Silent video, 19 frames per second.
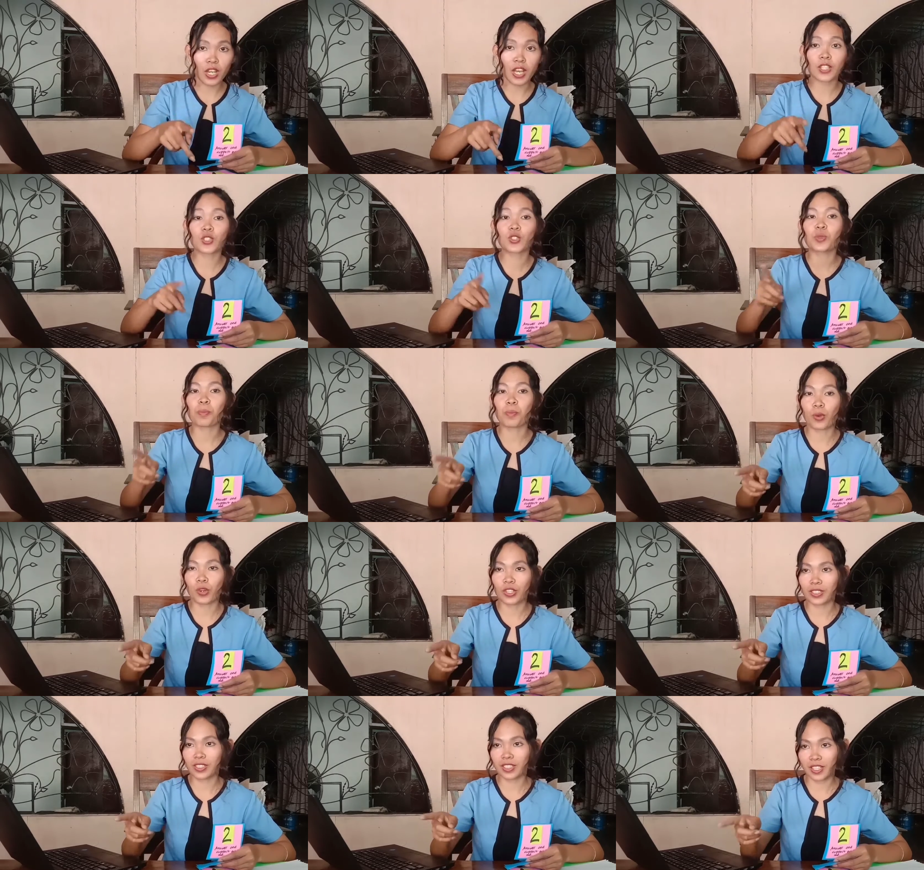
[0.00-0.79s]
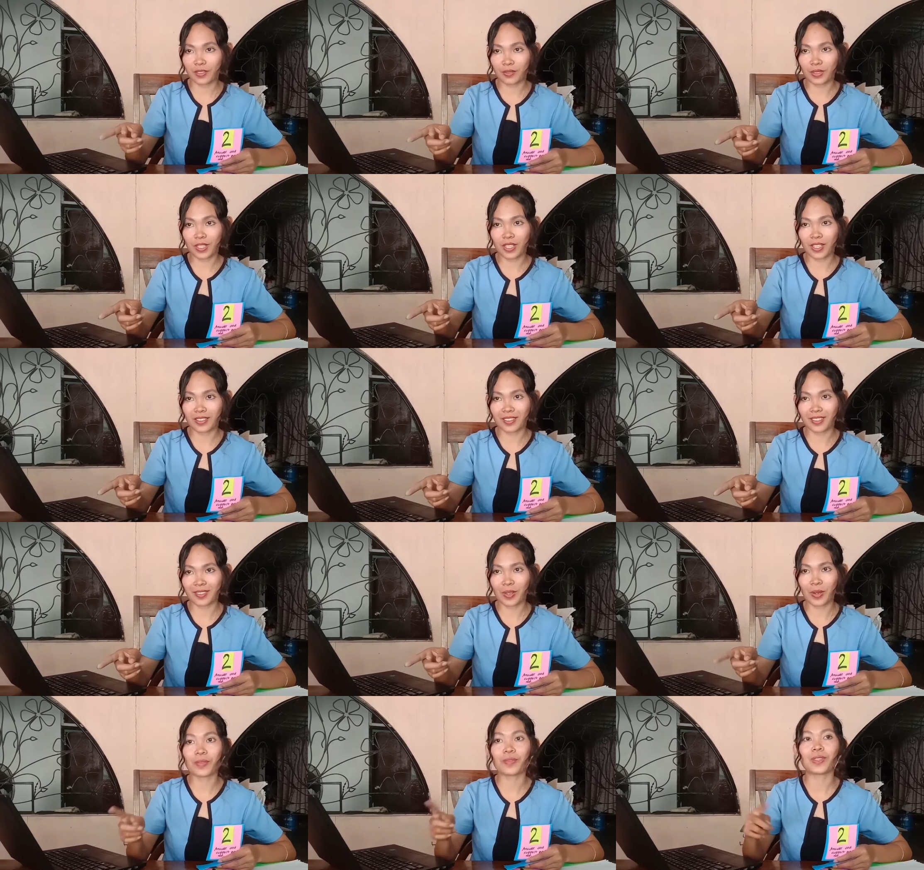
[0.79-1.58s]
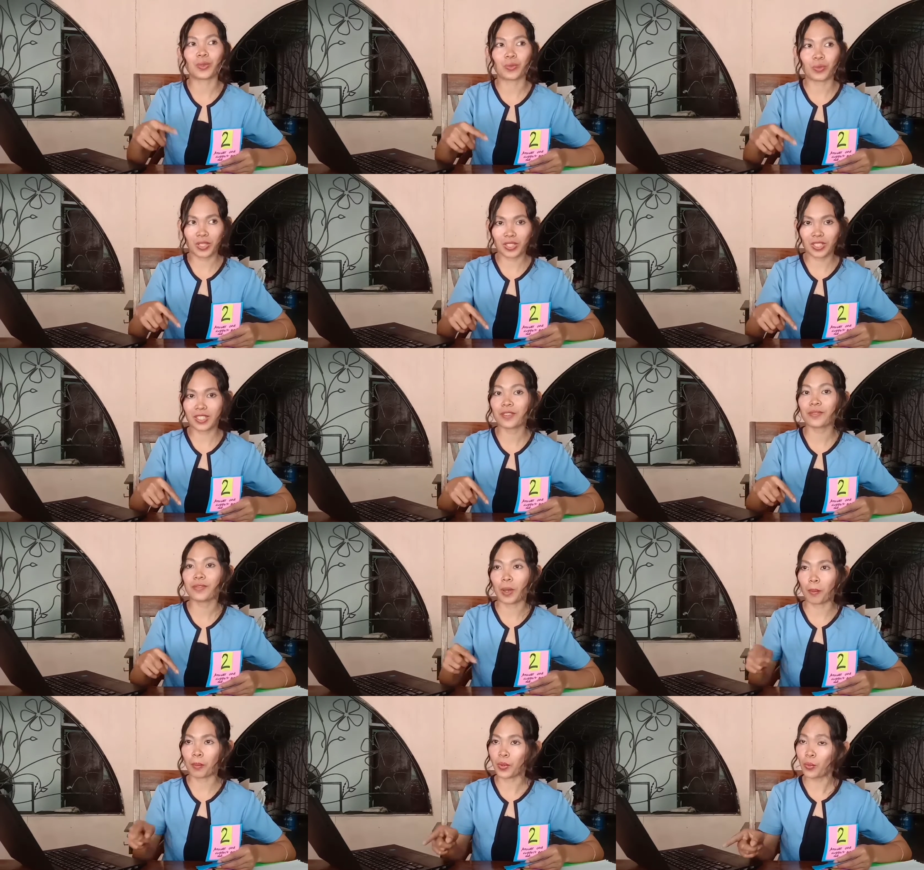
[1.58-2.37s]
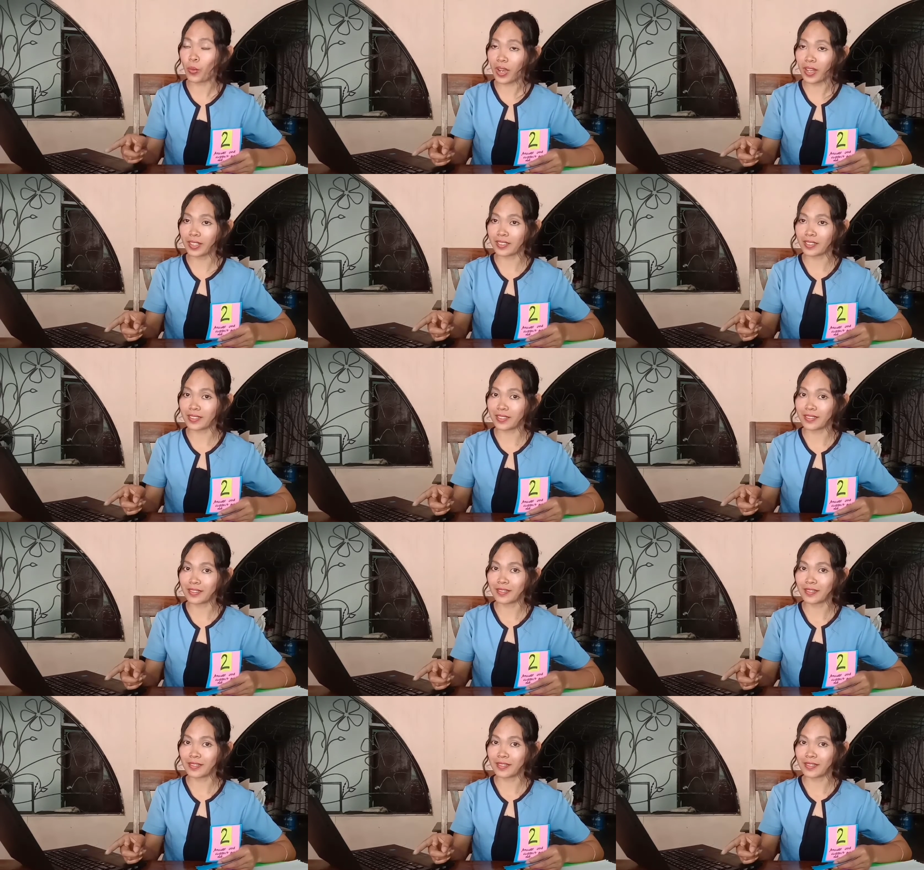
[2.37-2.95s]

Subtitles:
and support the evidence of the question of number 1.